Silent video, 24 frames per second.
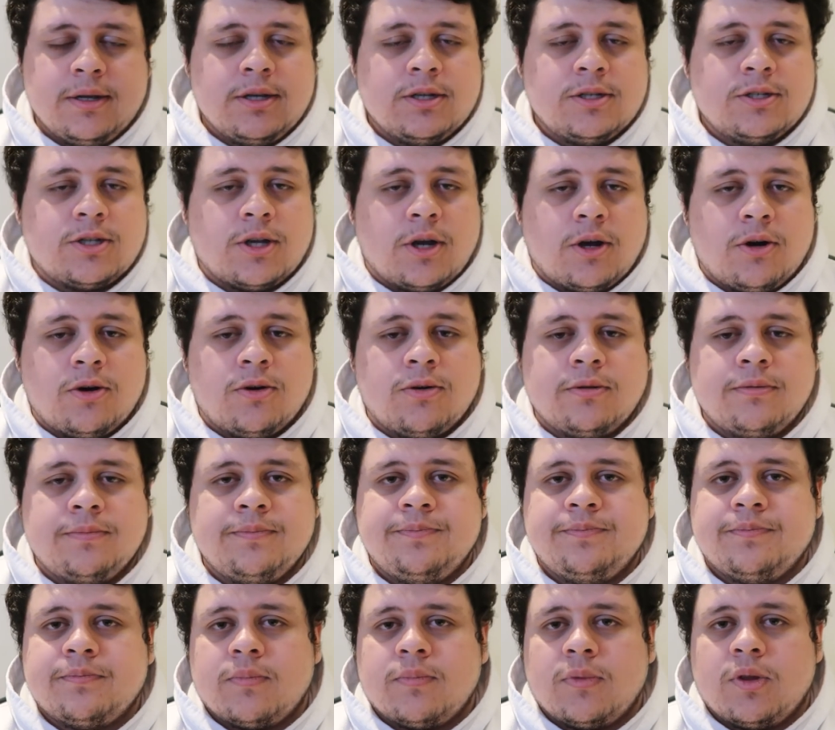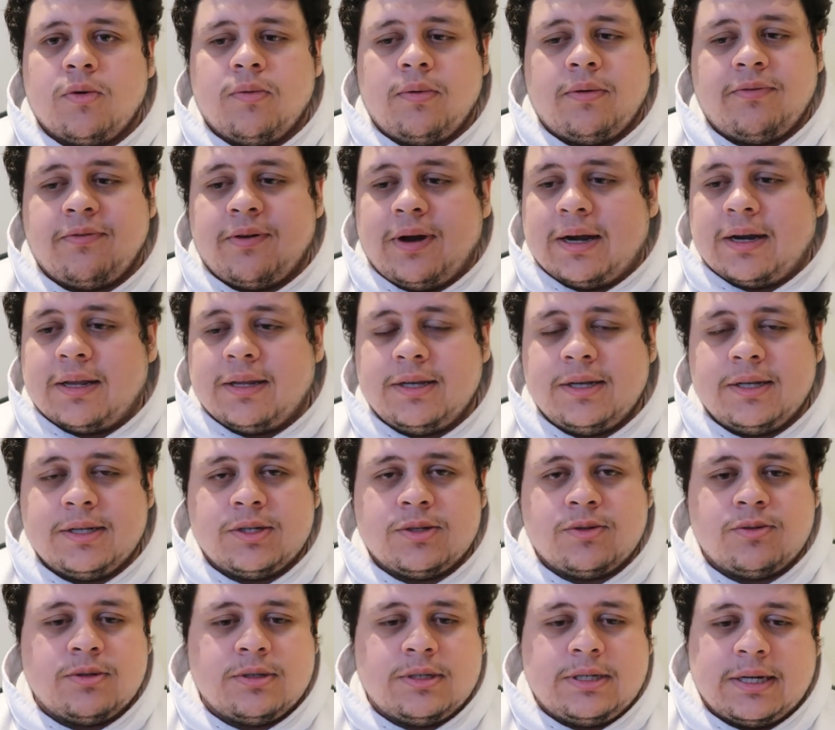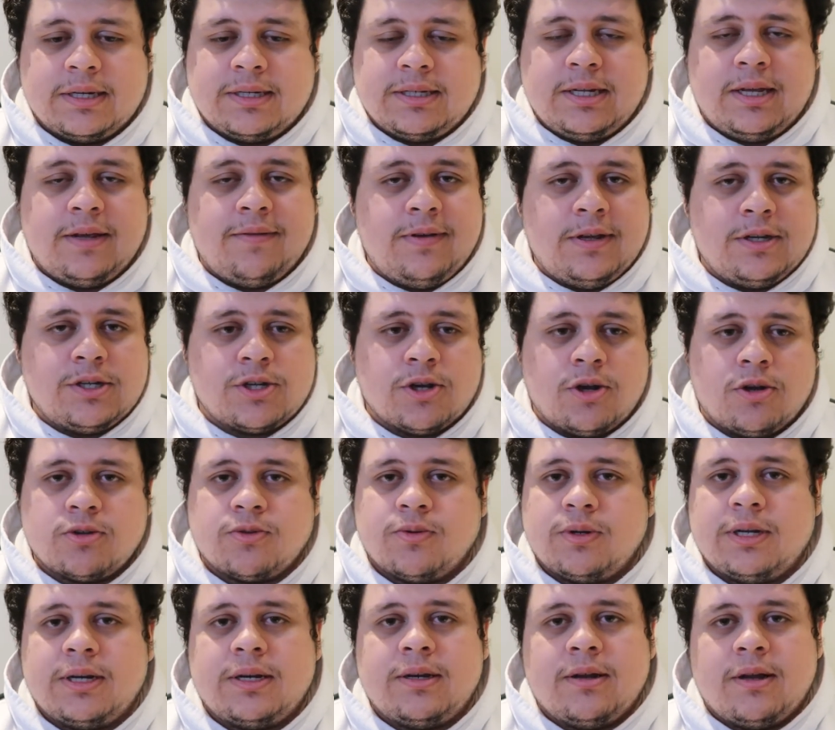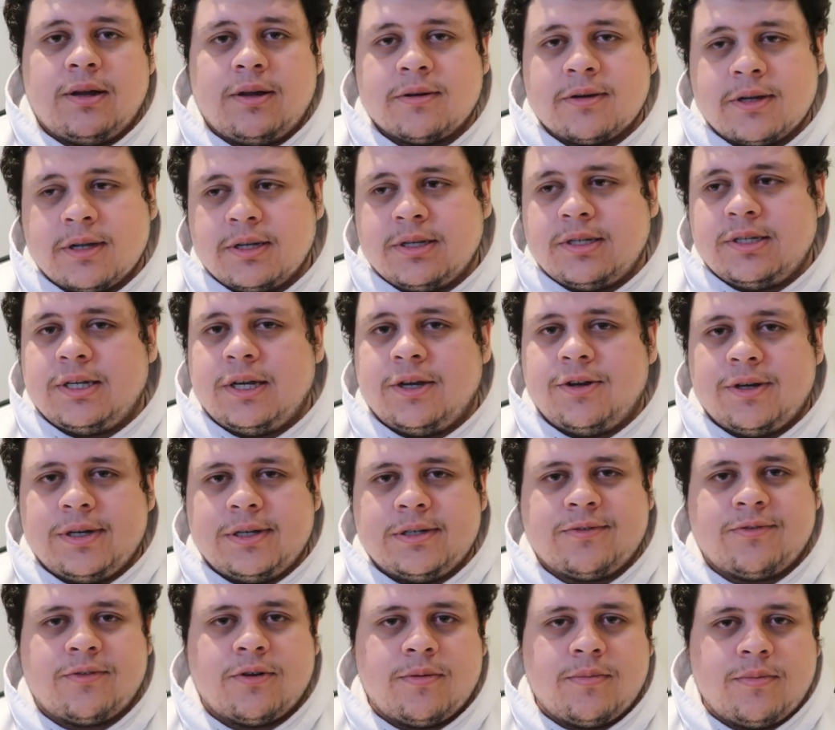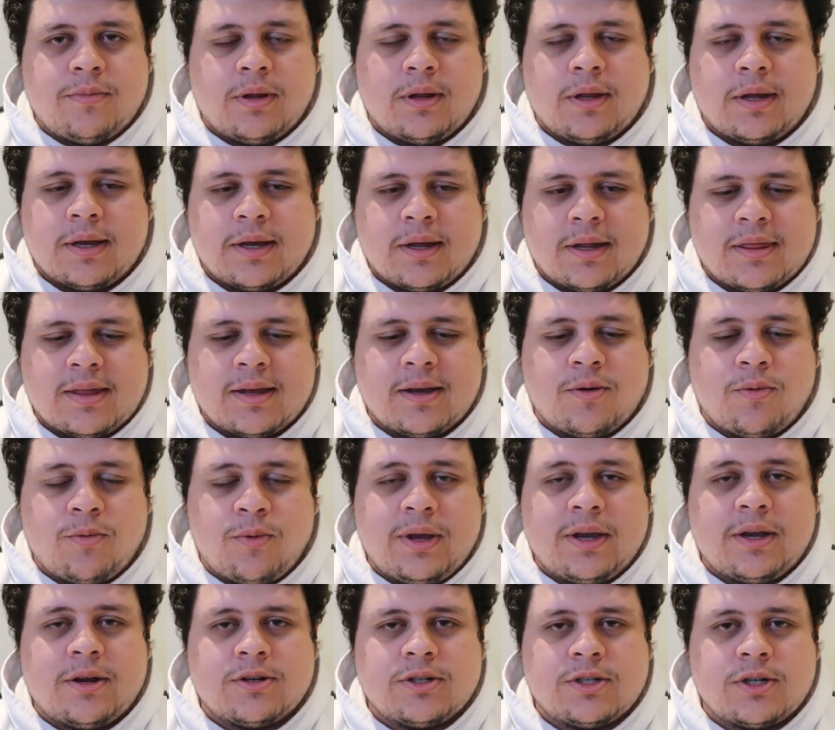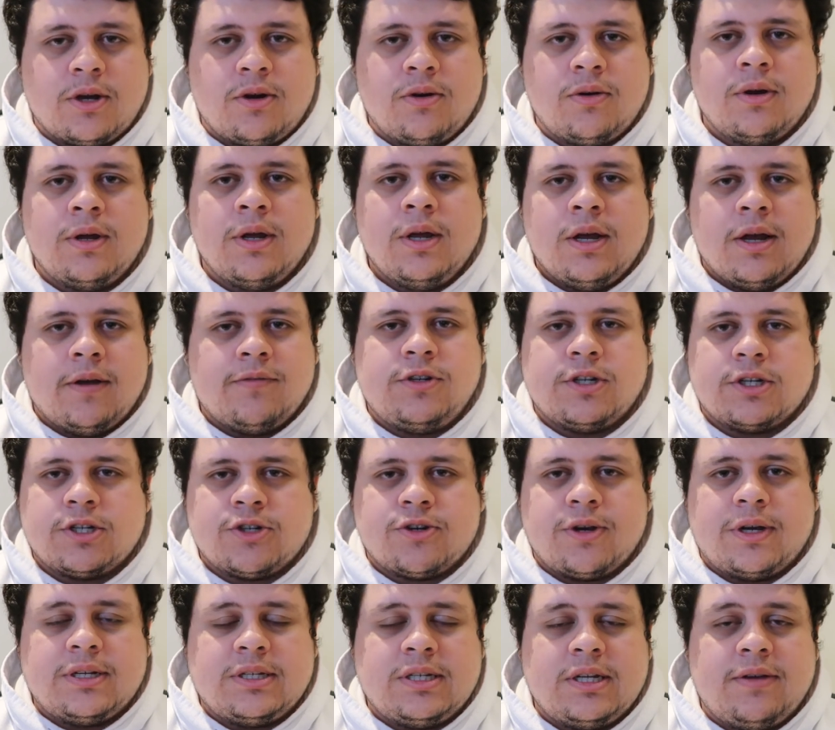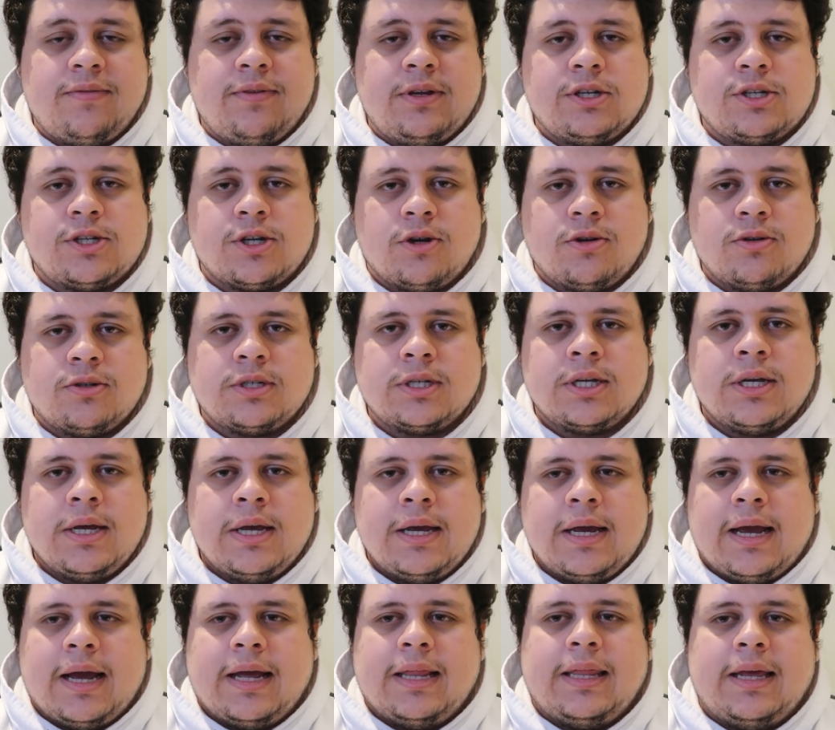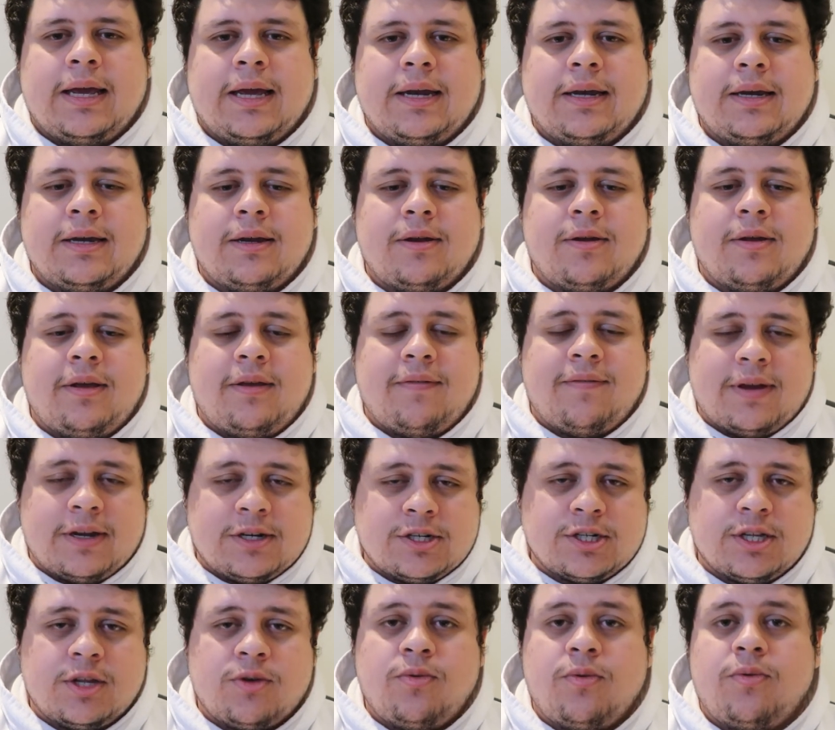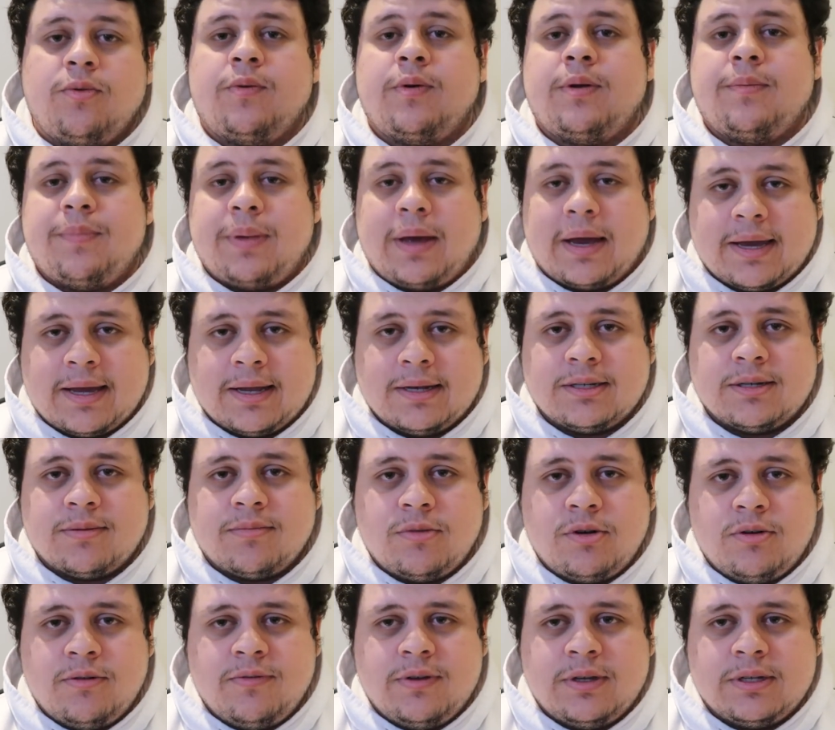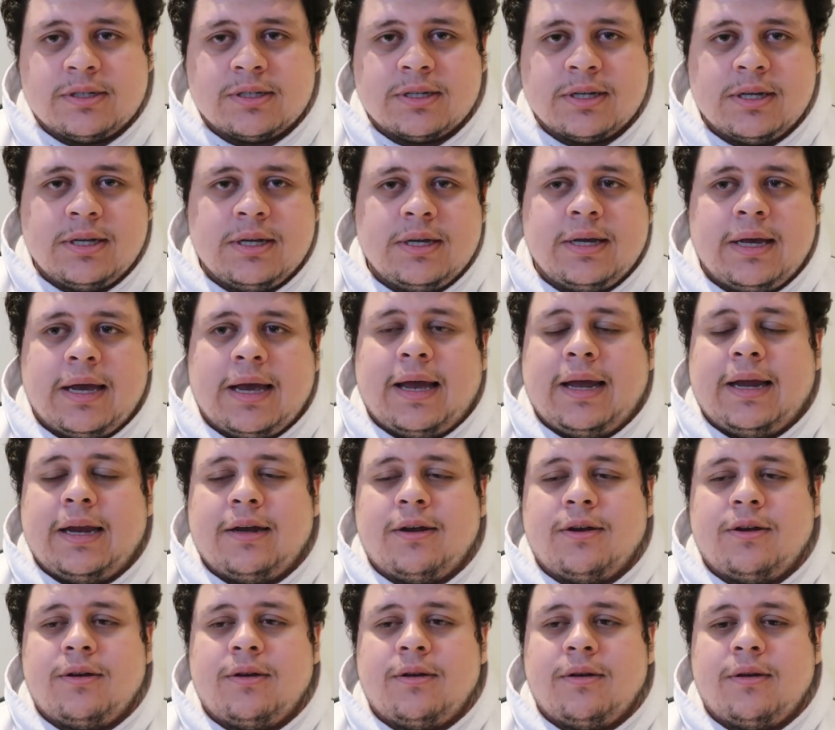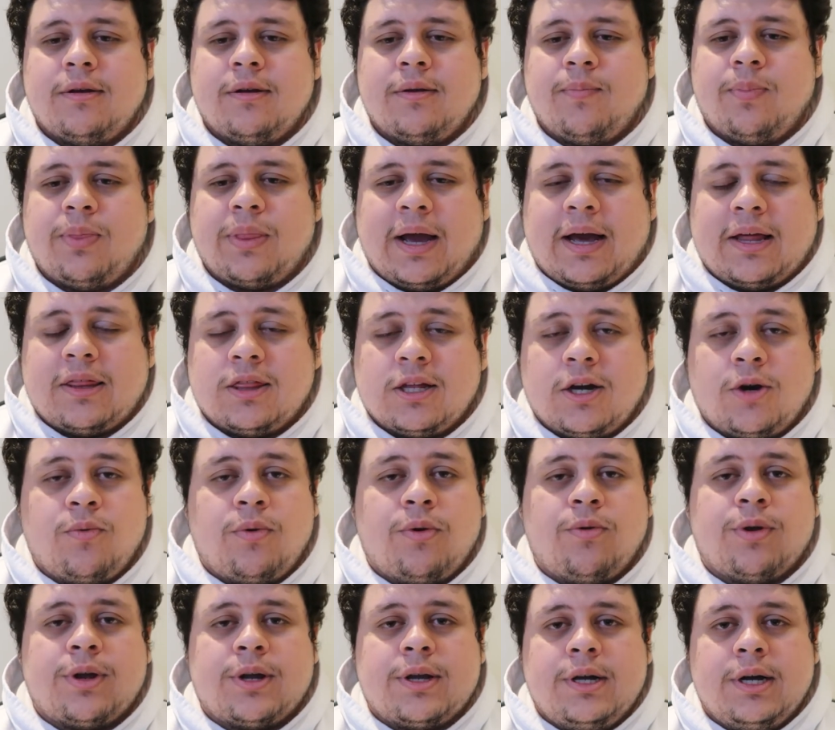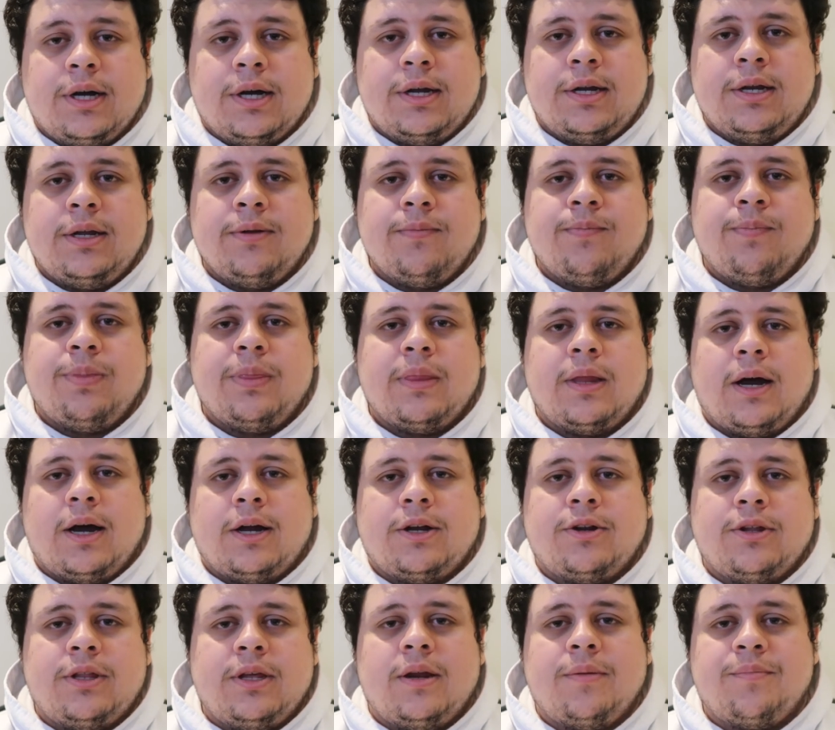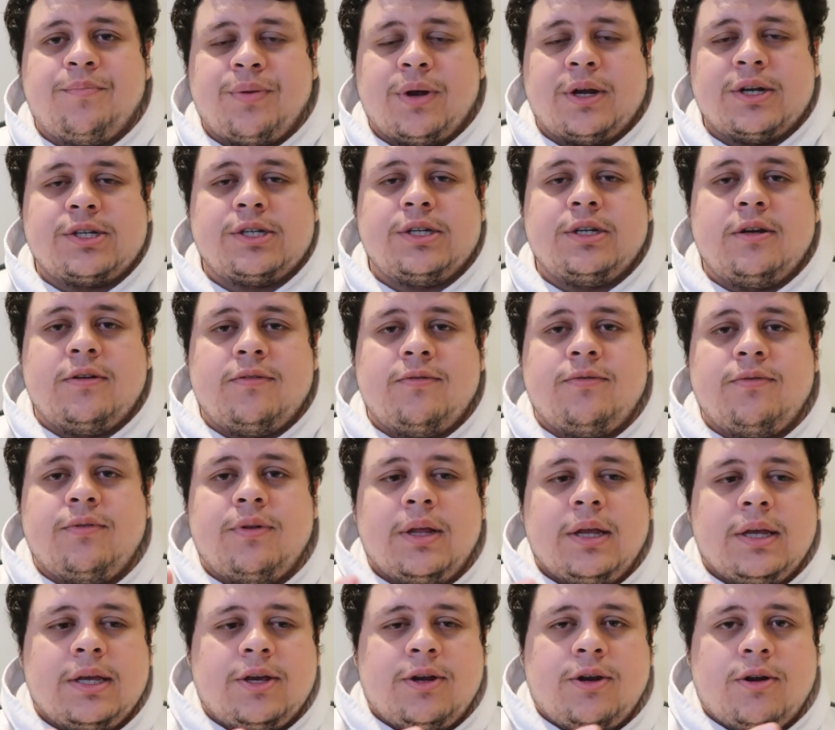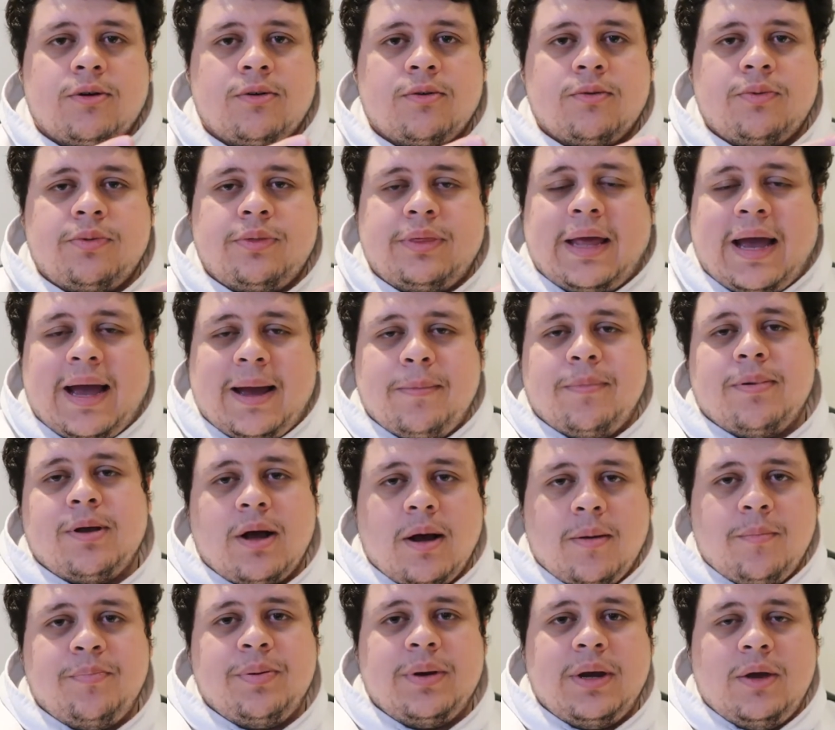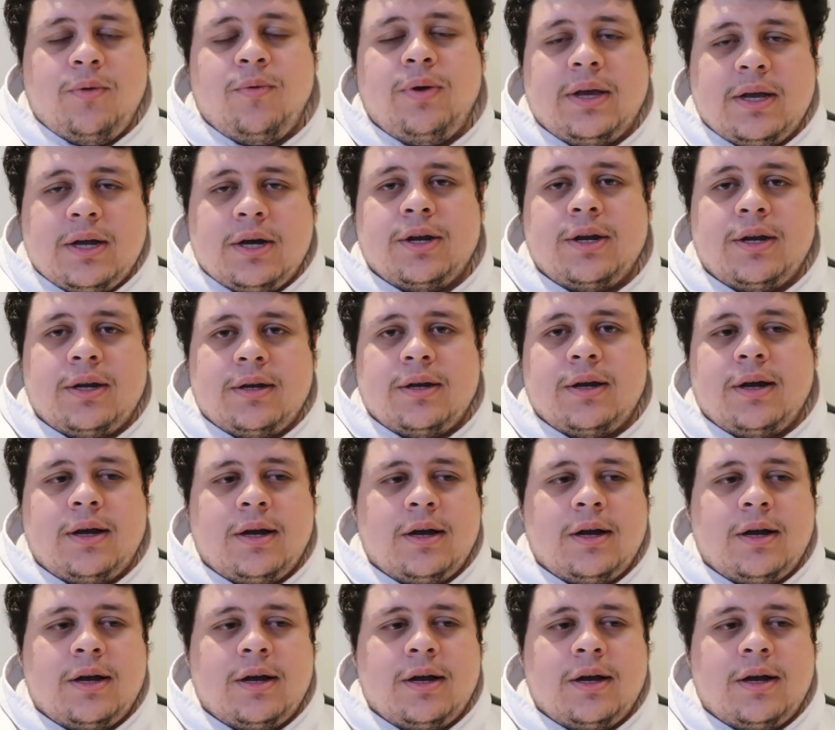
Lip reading: So we finally did TV shows. We did a good series for like I think a week or so of just straight TV shows, and then eventually we went back into movies. And I thought we were good under the impression of, you know, that company we couldn't